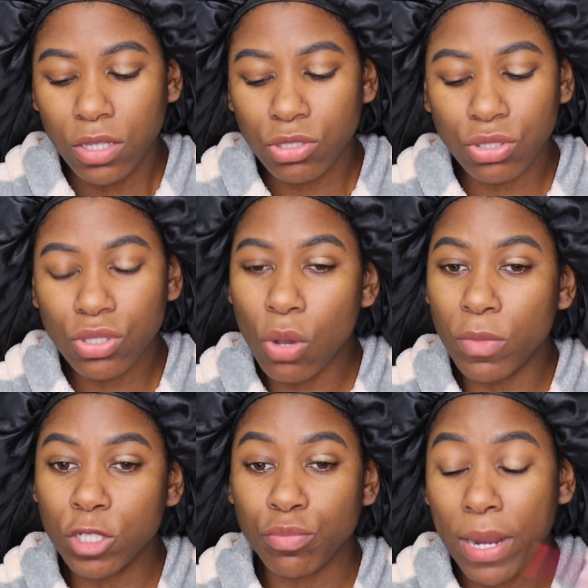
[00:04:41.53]
so
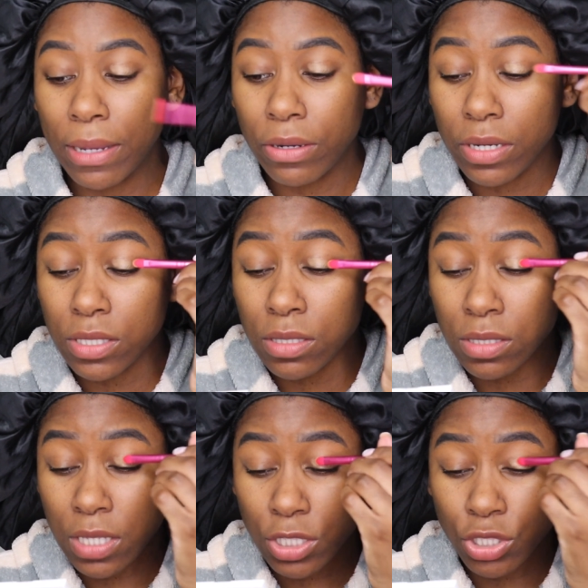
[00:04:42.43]
much brighter. It's
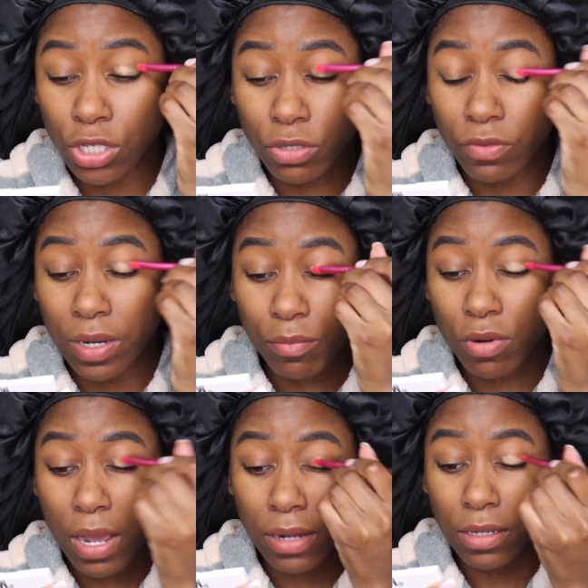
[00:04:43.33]
such a great
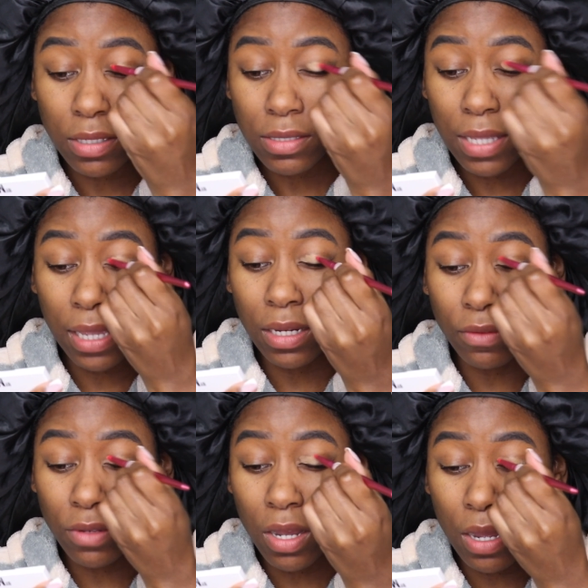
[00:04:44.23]
product, and
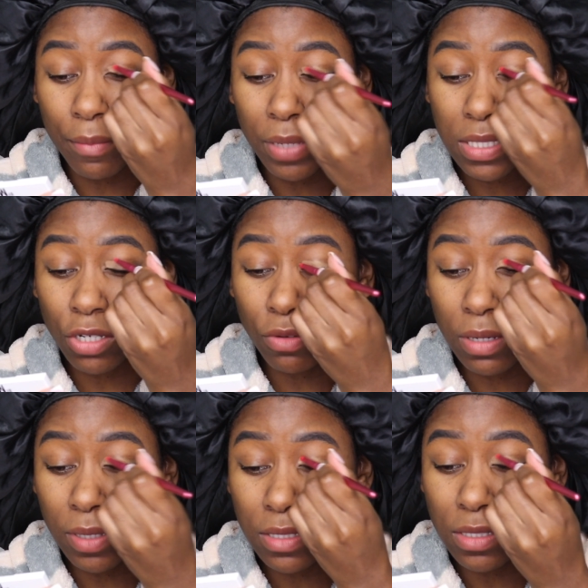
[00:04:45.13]
it's a
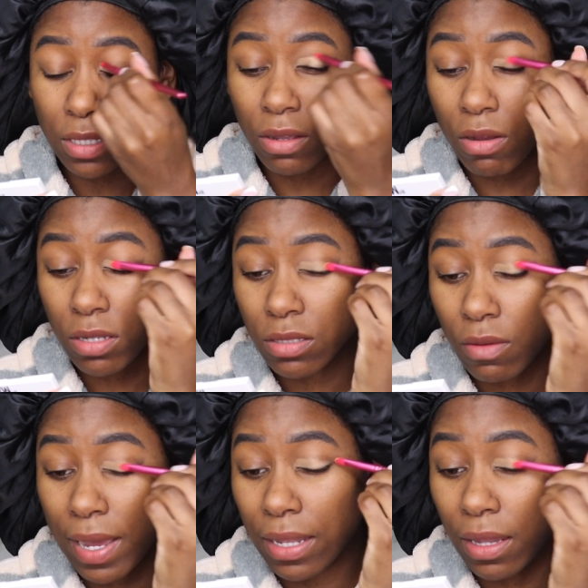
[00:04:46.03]
cream concealer
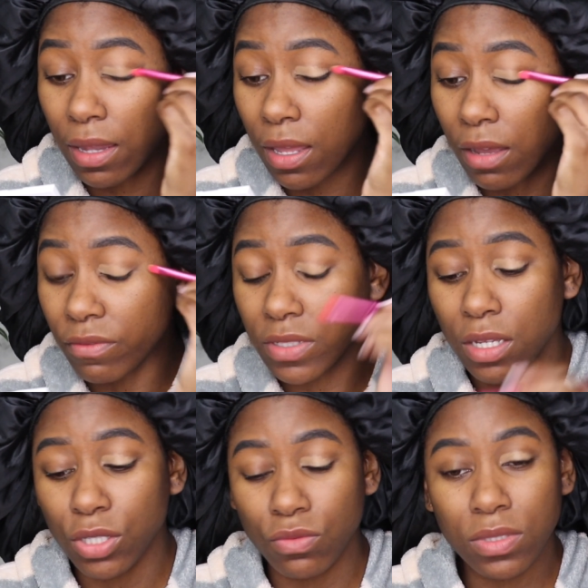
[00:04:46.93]
also. I loved
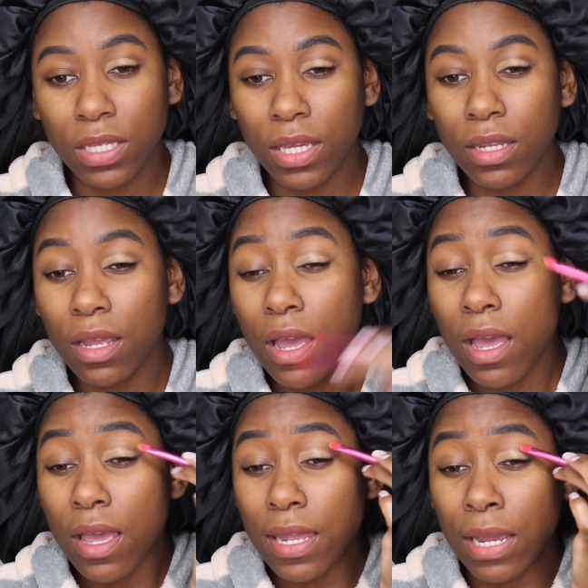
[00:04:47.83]
using it,
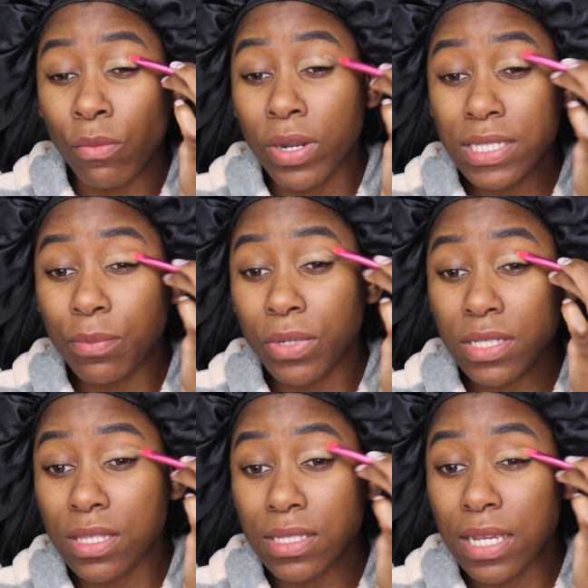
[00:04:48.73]
and I wanted to put
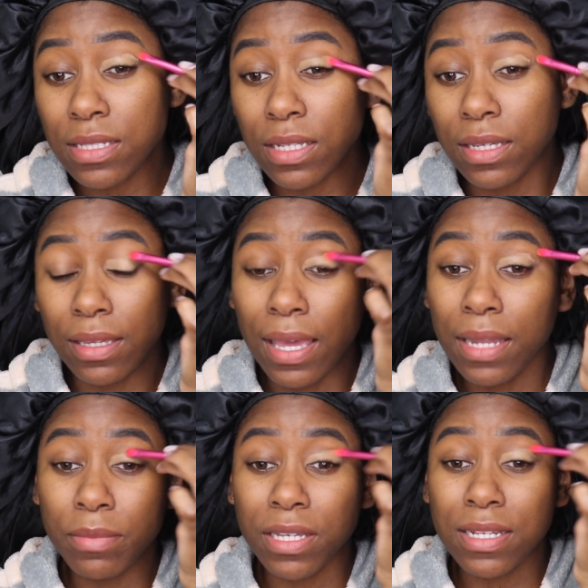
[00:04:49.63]
it to the test
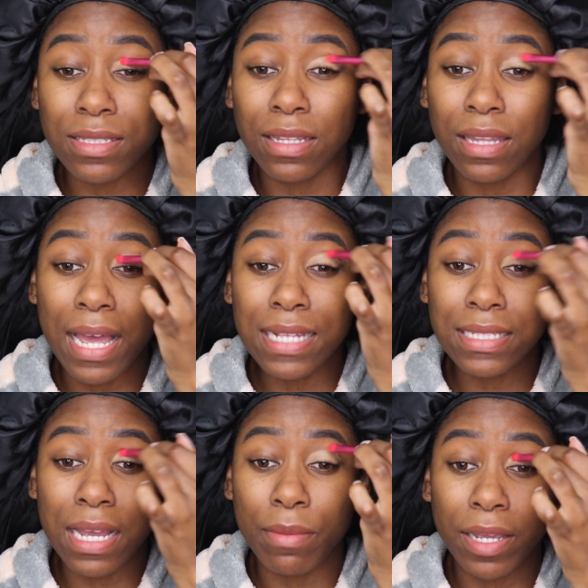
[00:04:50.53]
again because the last
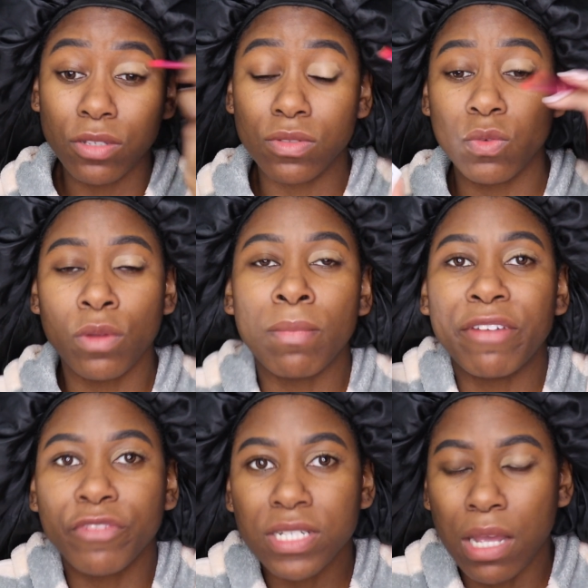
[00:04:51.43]
time I used it, well, my
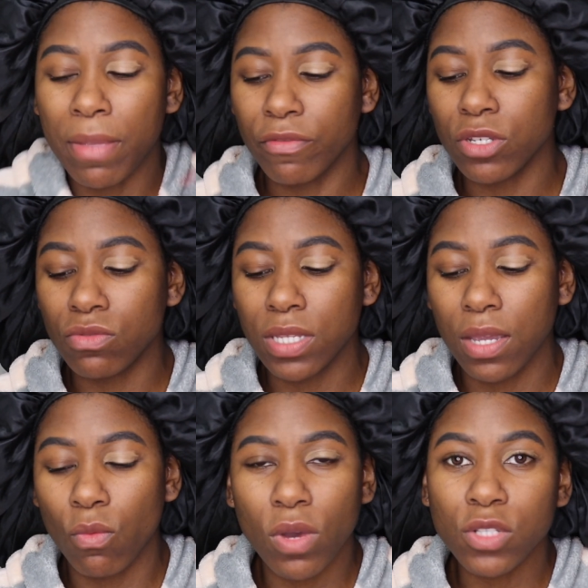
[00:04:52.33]
first time ever using
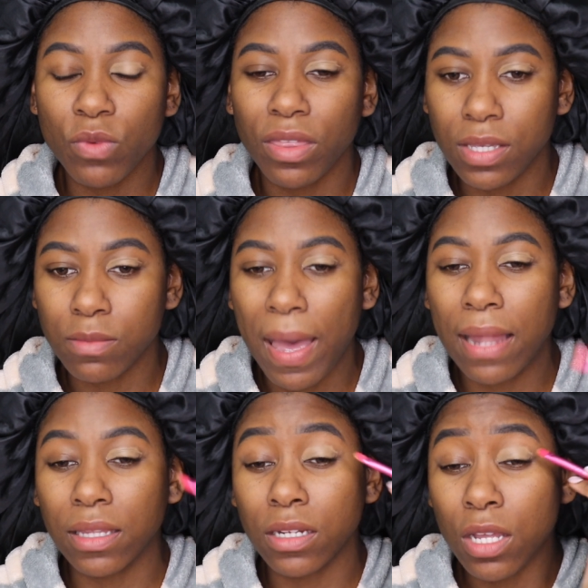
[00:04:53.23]
it was with his
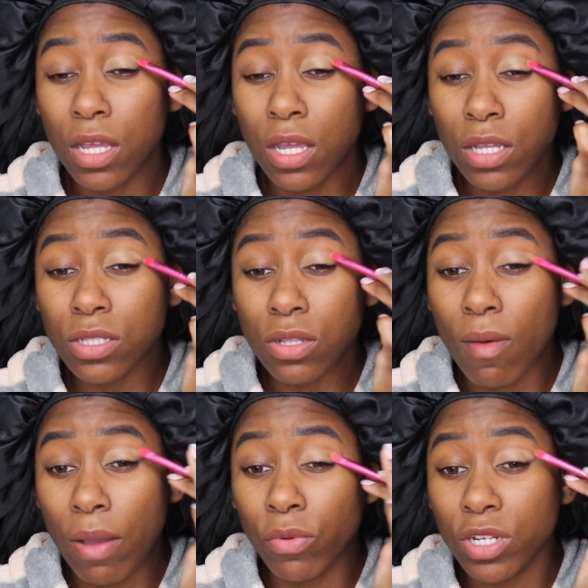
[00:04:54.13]
palette. So
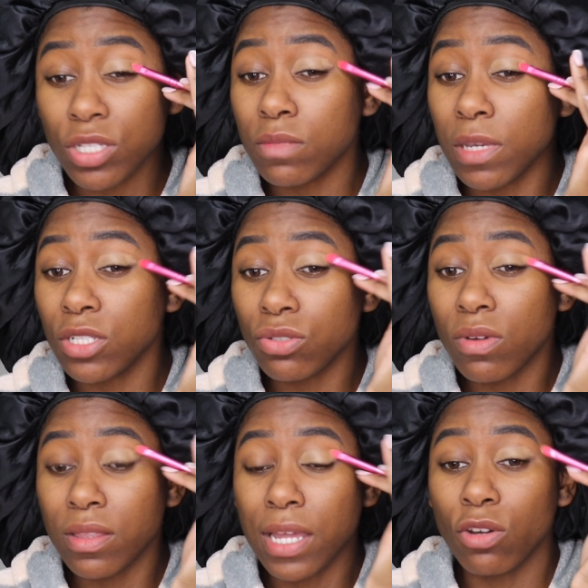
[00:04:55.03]
I want to just make
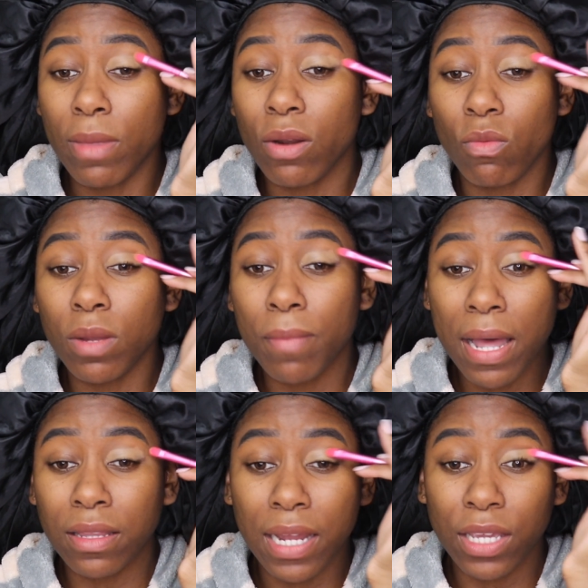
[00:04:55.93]
sure that no matter what
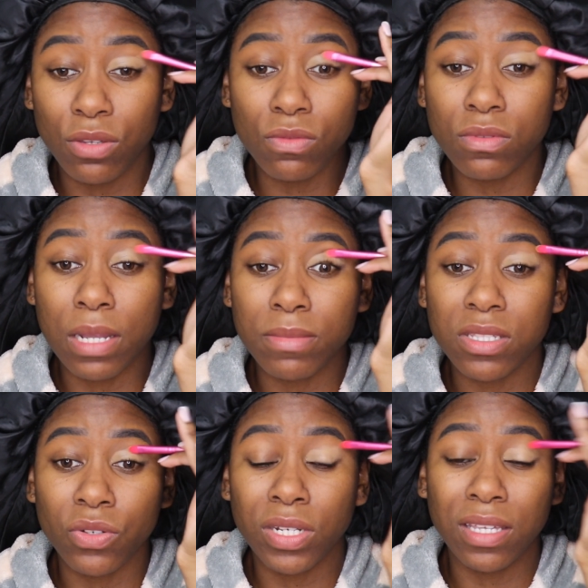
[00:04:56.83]
palette I use, I'm
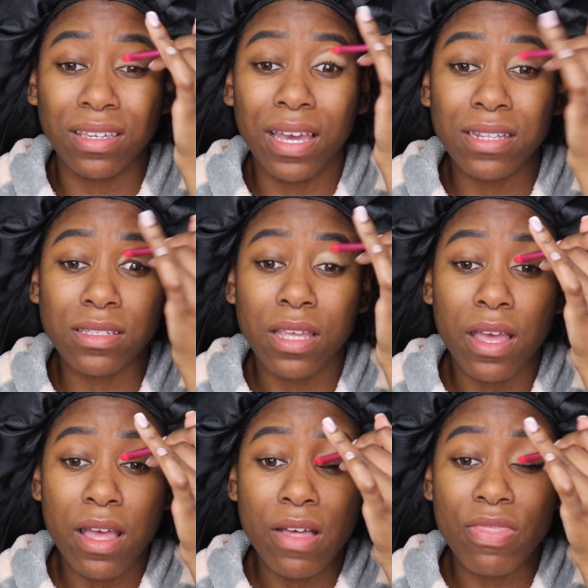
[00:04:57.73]
still gonna get
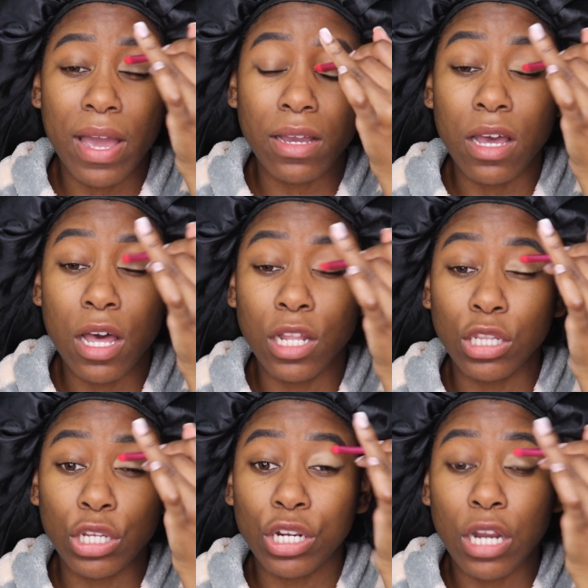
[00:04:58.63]
that
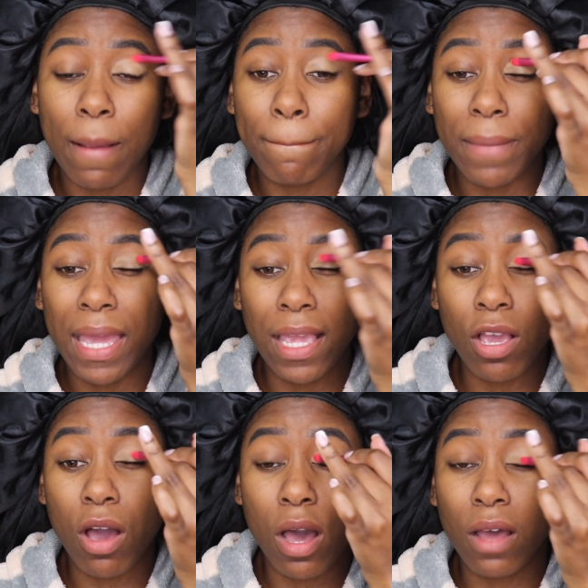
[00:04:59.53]
color
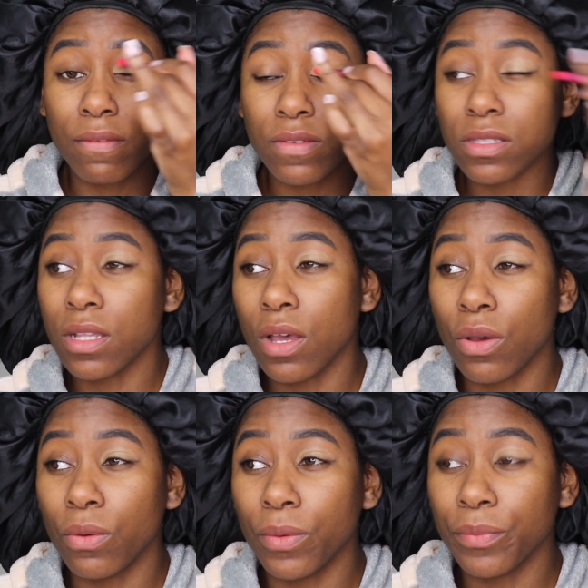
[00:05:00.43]
payoff.
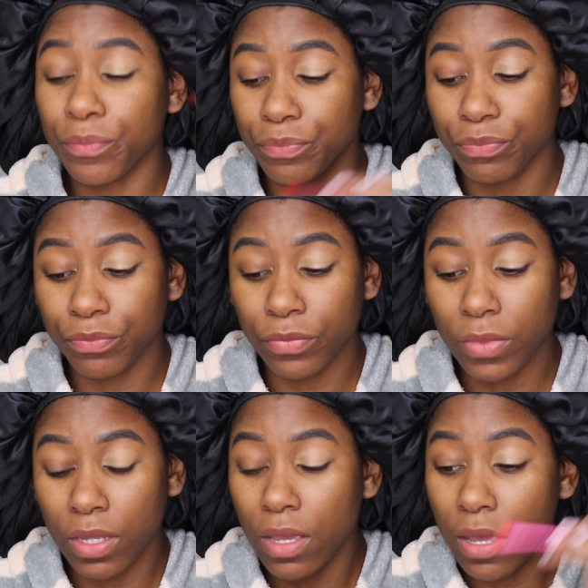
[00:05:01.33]
So
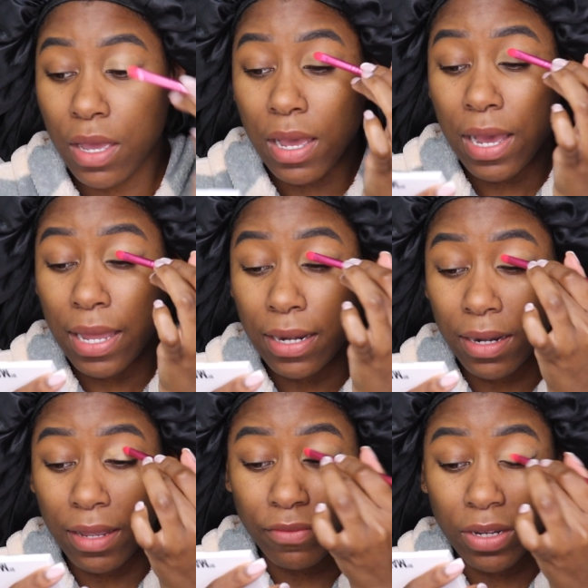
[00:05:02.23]
I
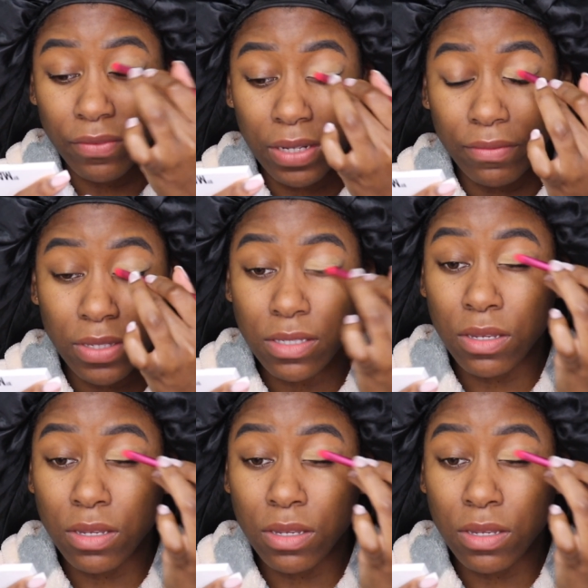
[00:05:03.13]
love, love, love this.